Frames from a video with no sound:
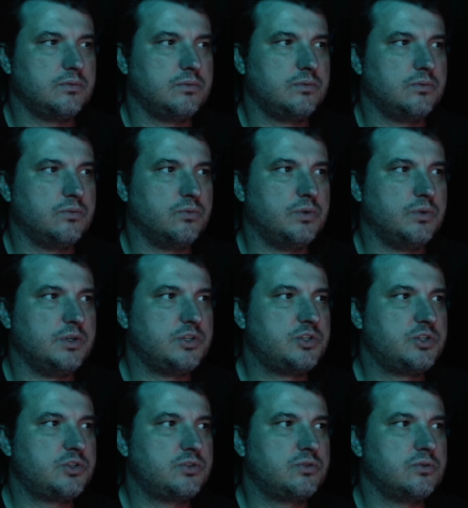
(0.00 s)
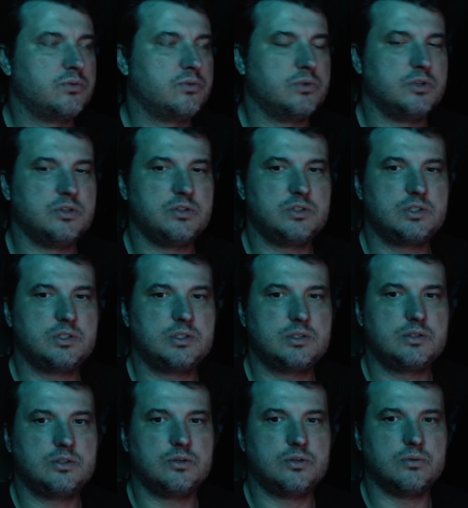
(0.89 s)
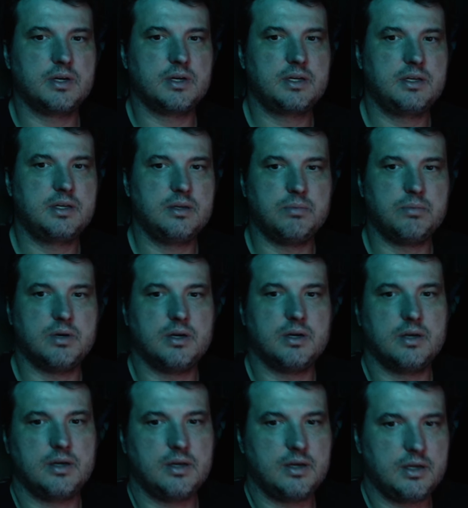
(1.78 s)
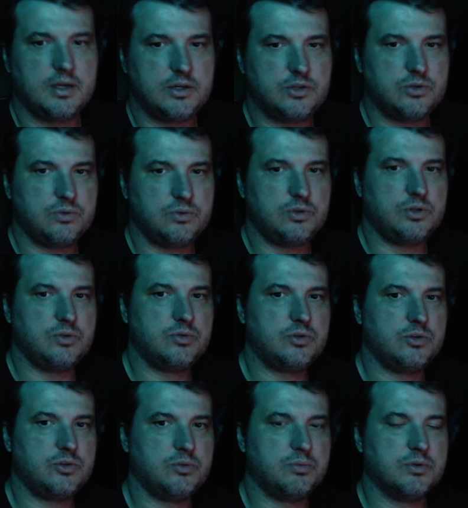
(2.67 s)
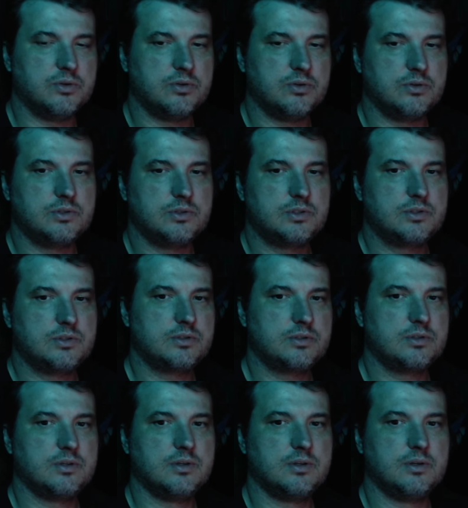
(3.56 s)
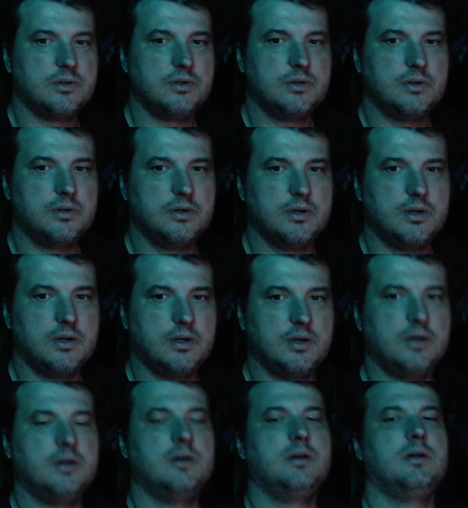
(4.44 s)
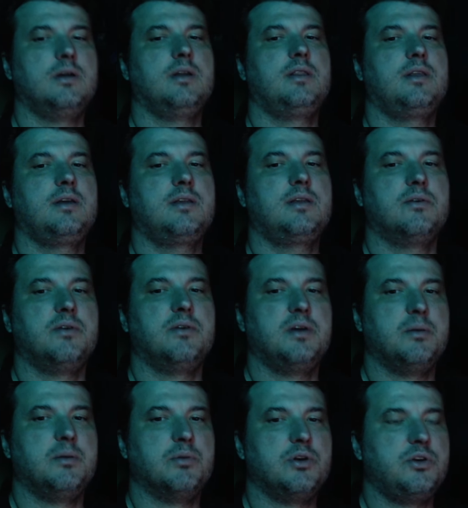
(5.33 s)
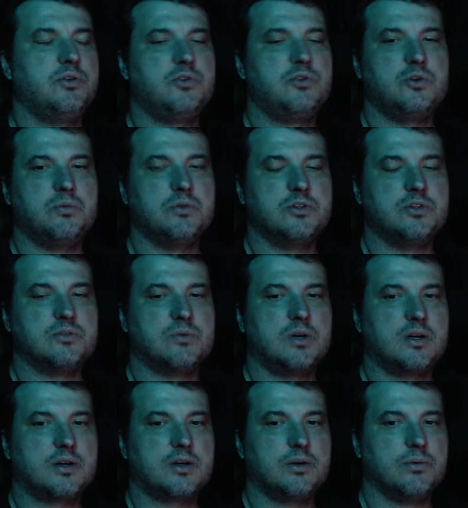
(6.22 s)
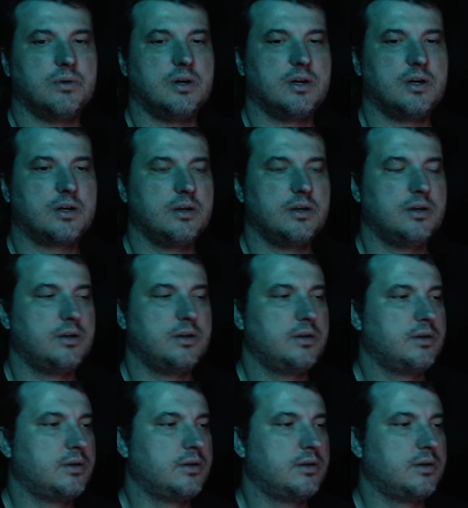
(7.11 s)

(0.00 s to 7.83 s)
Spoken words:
which was directed by two YouTubers. I think their name on YouTube is RackaRacka,